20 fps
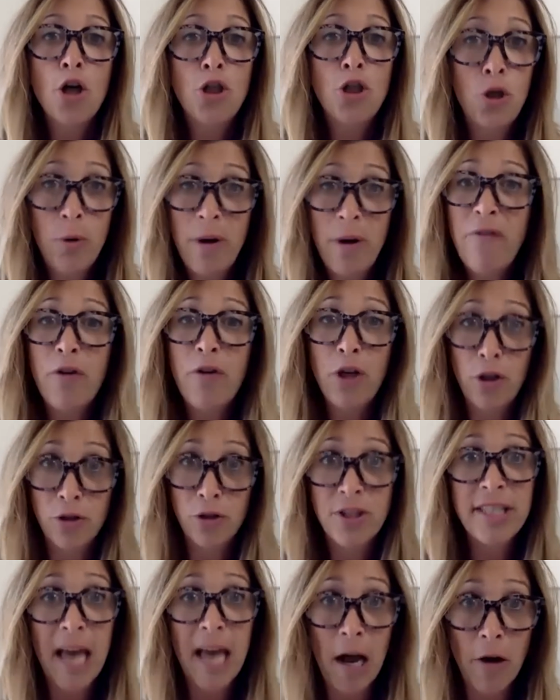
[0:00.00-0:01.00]
Do it for
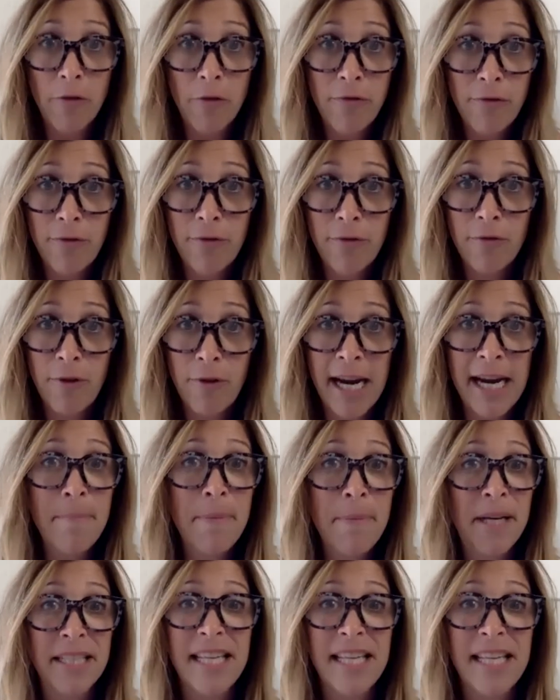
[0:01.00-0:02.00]
yourself, right?
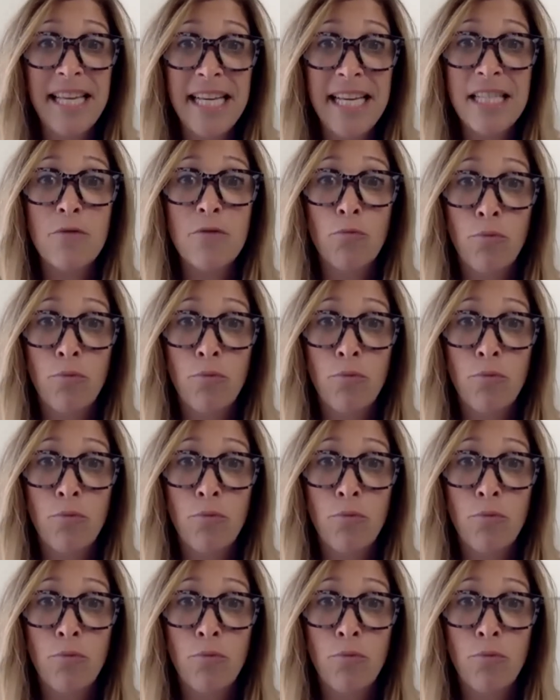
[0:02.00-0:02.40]
Because I think it's